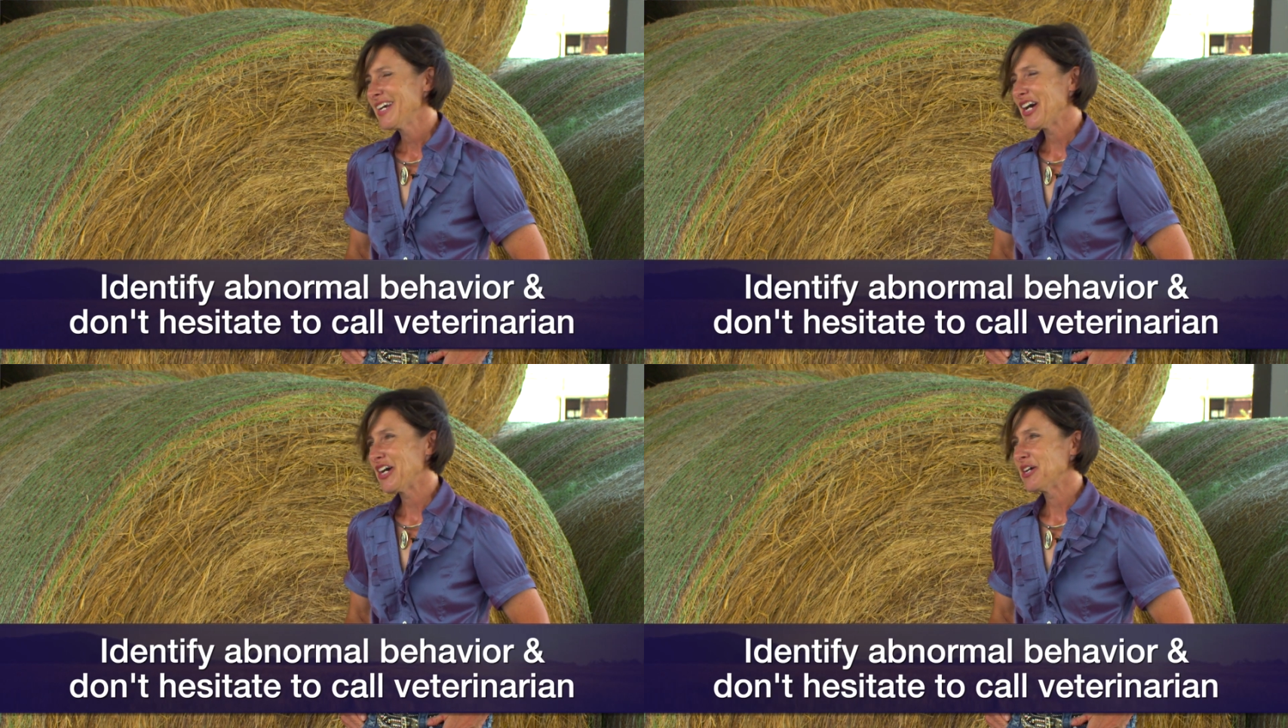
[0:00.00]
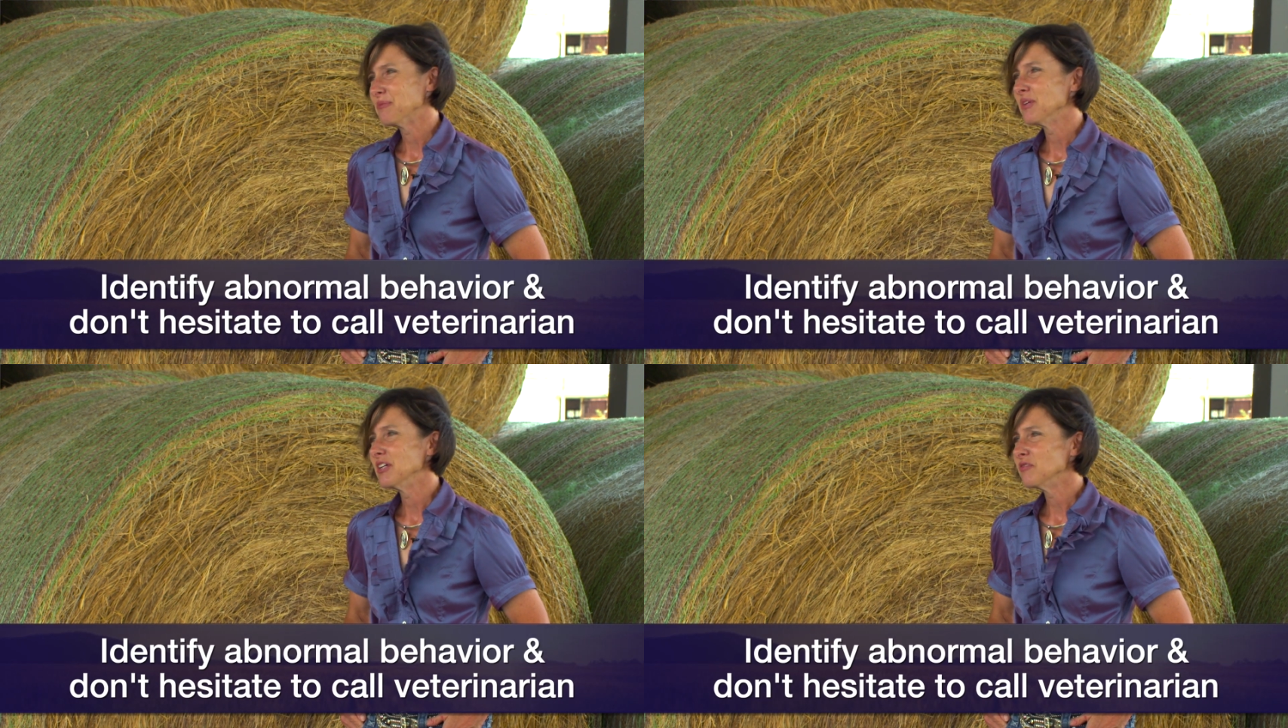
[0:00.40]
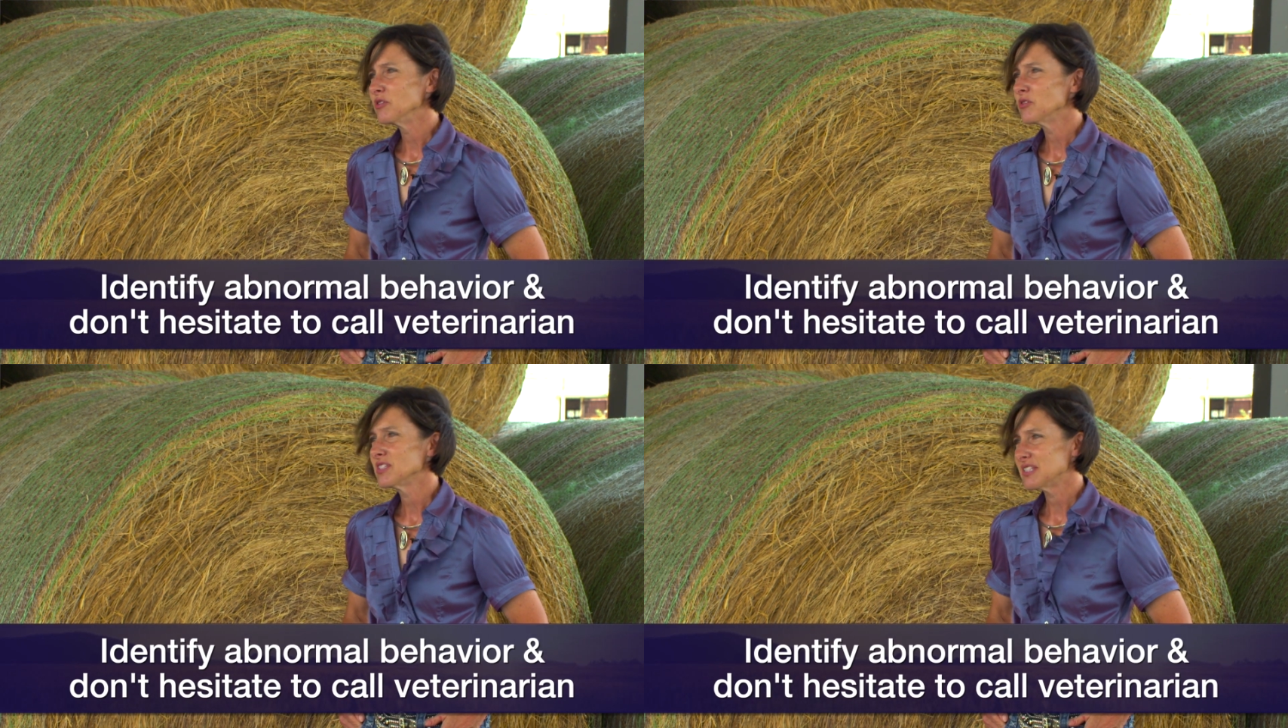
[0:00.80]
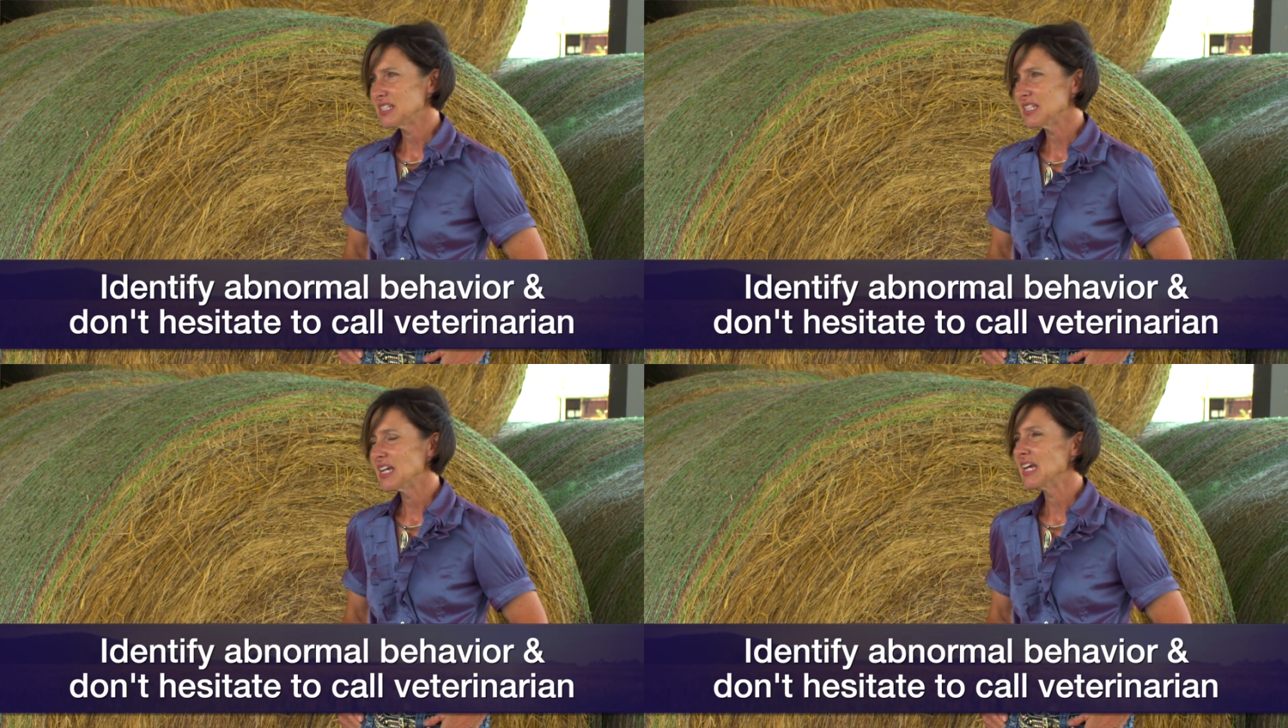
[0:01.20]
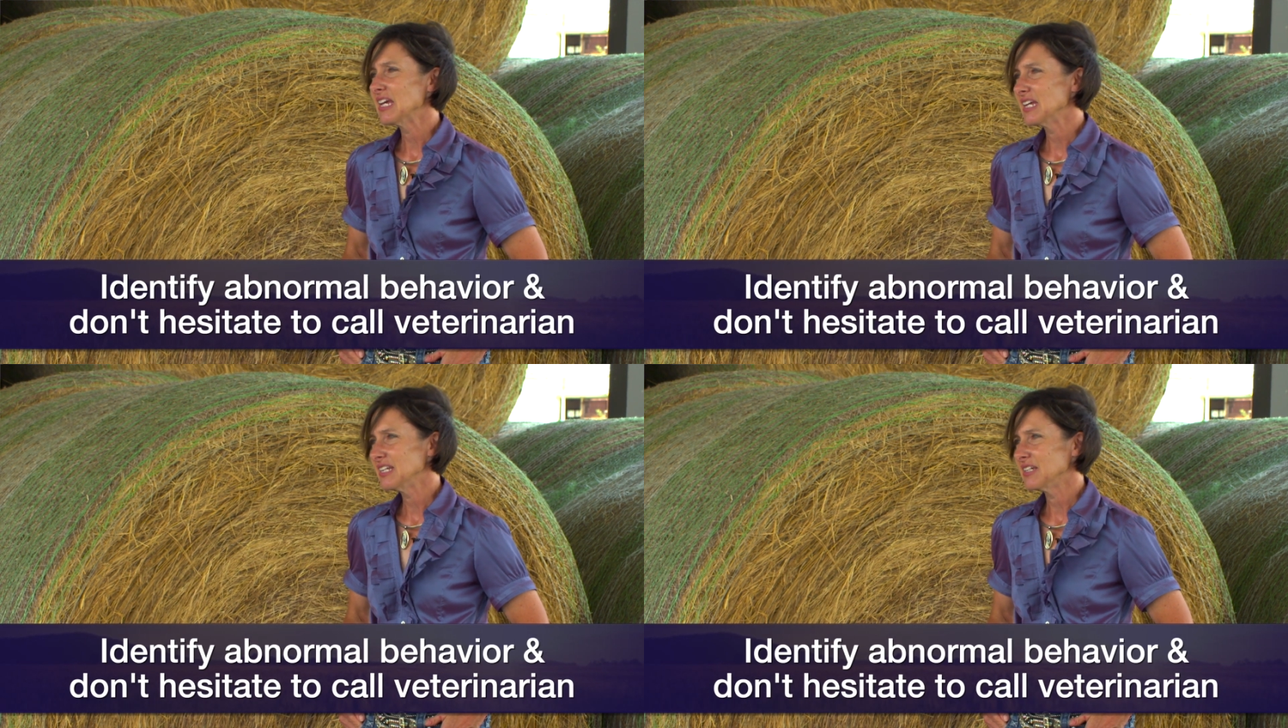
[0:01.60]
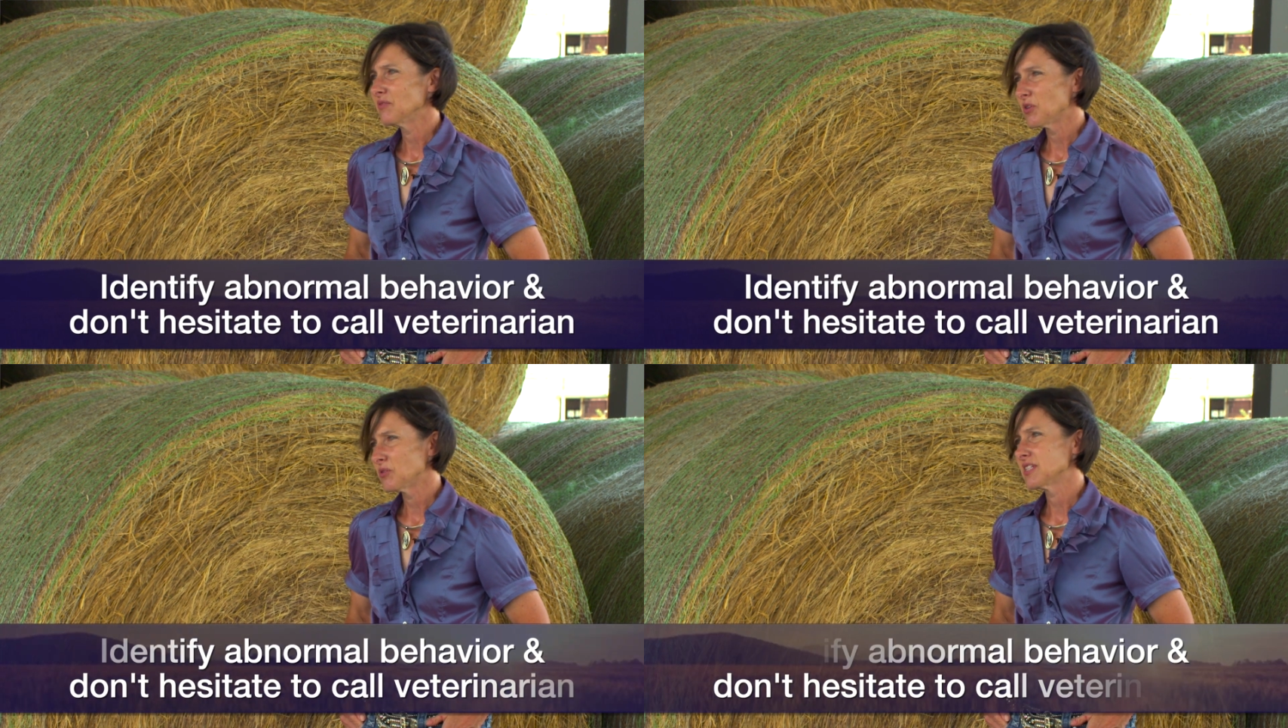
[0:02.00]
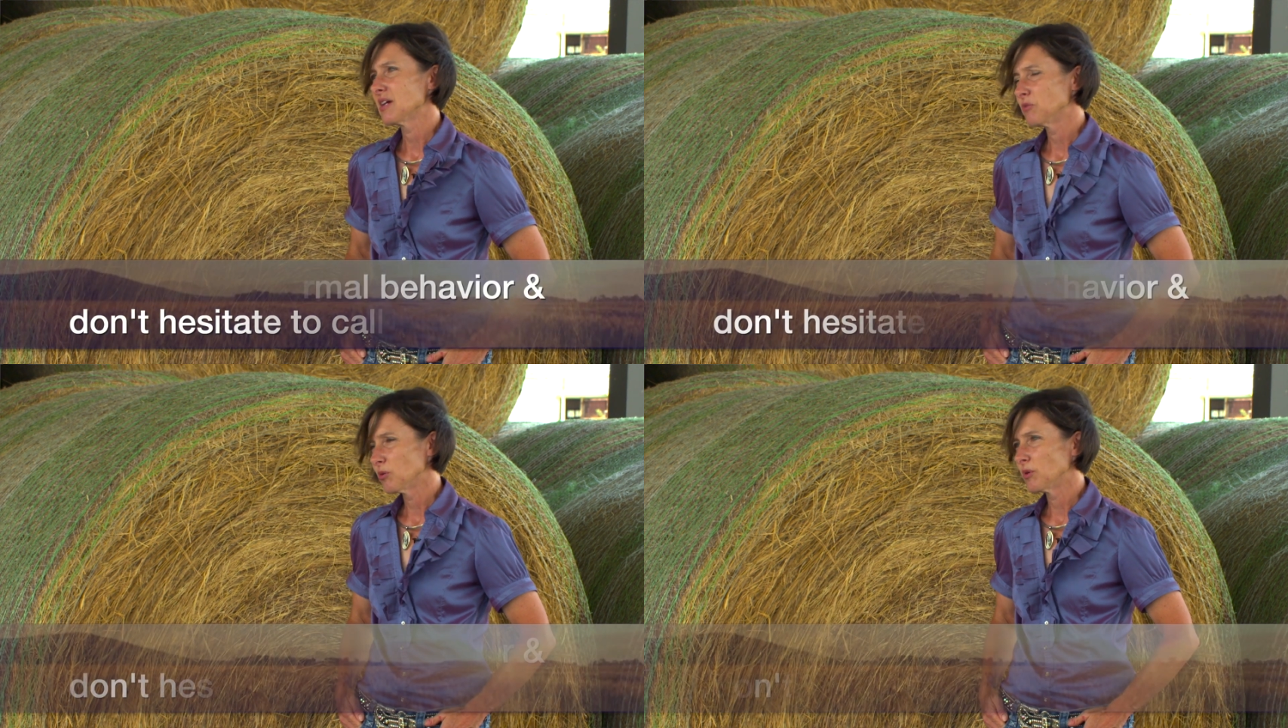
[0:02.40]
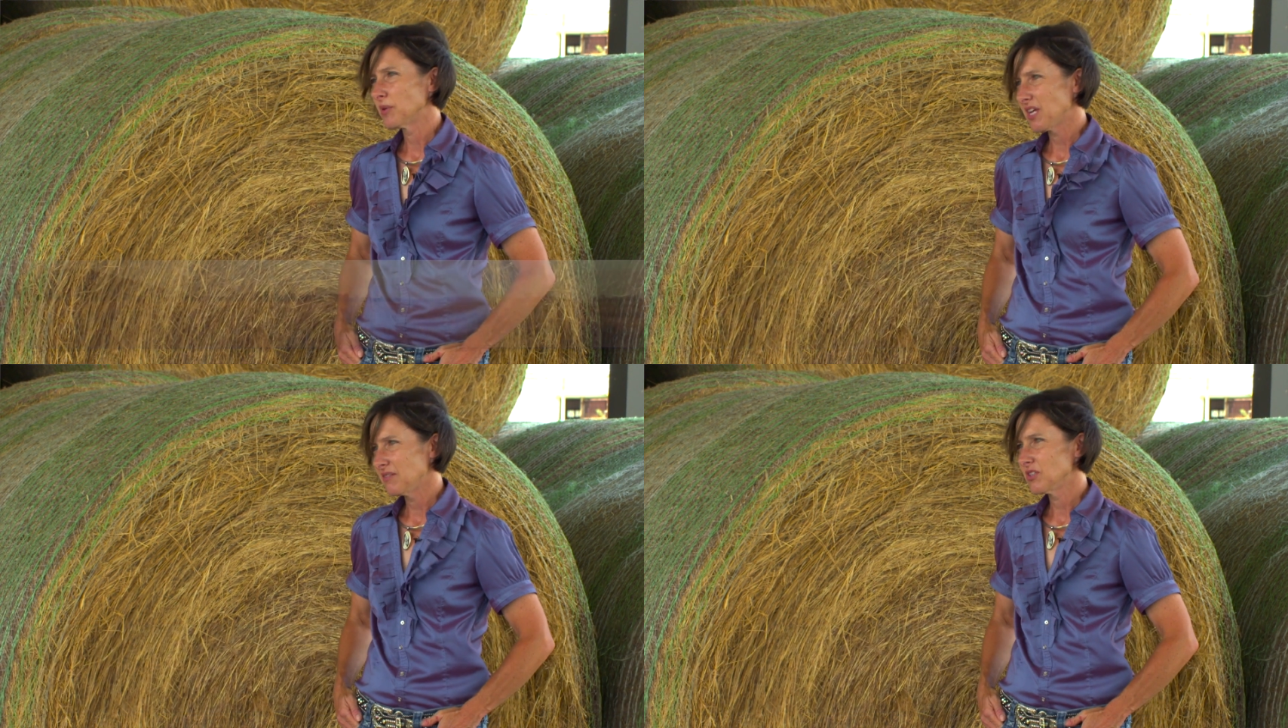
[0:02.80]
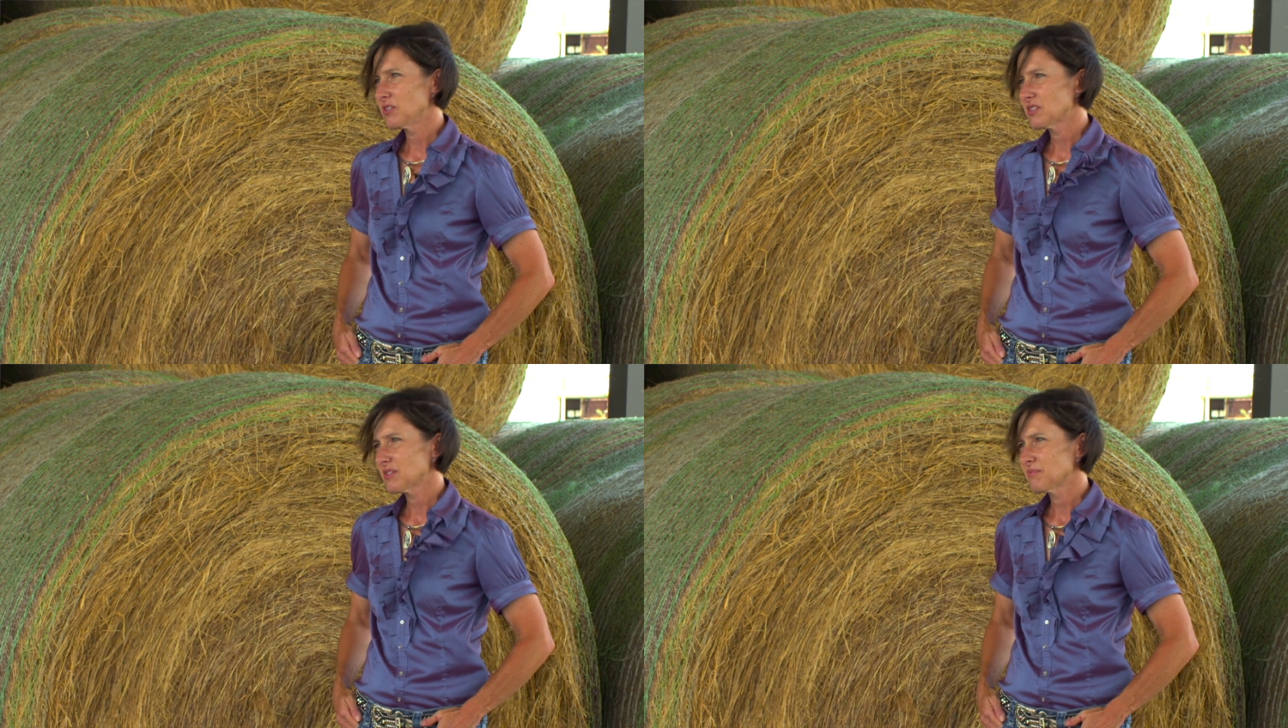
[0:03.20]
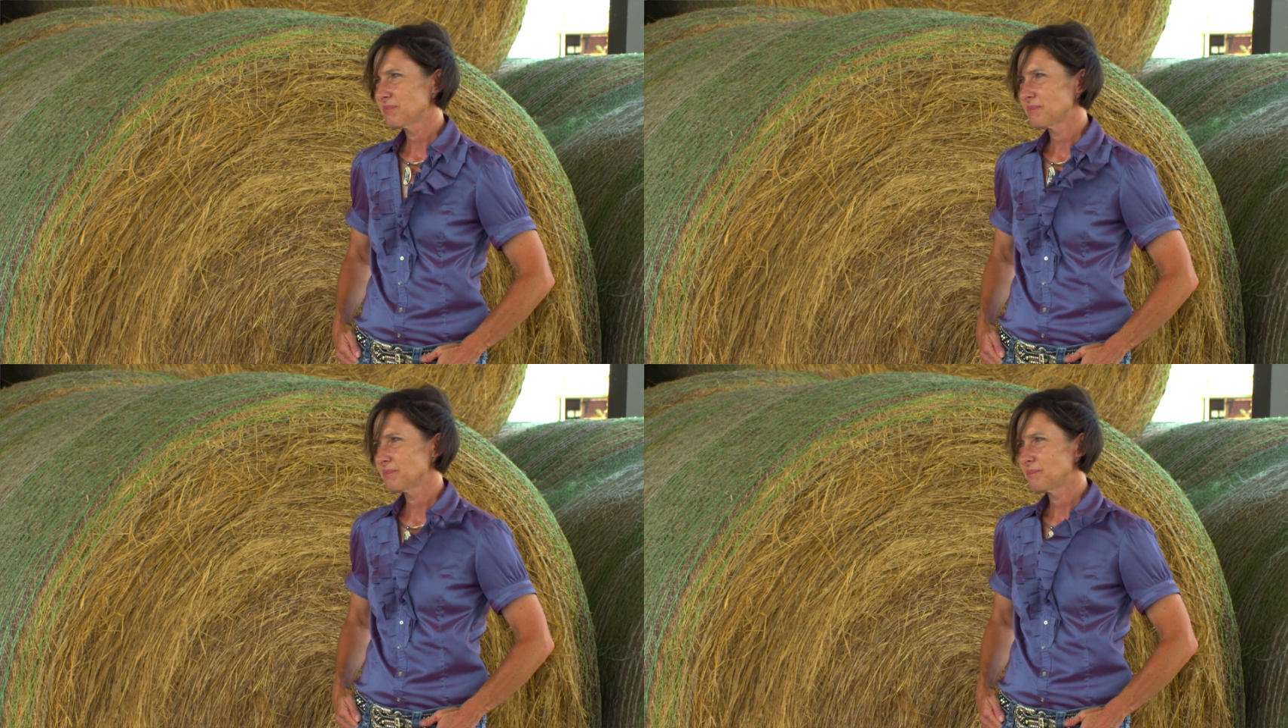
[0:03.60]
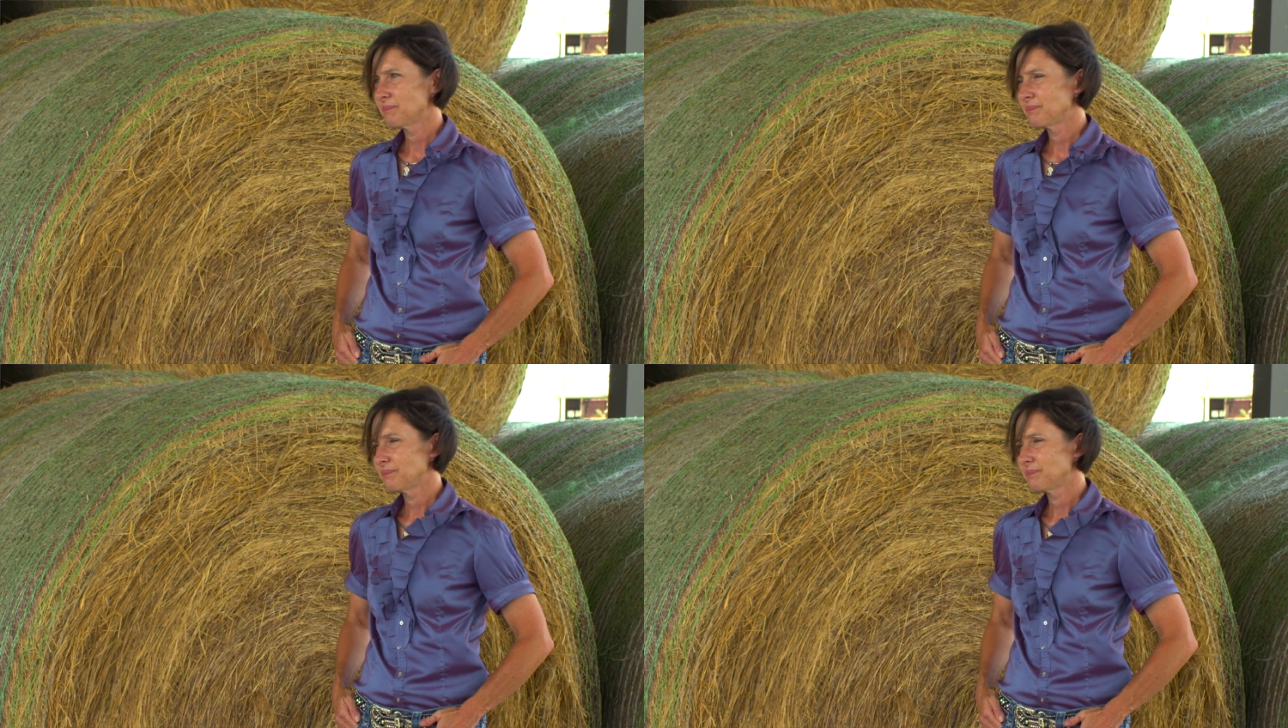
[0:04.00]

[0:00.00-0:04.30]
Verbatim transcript: um, if you see any of those abnormal behaviors. For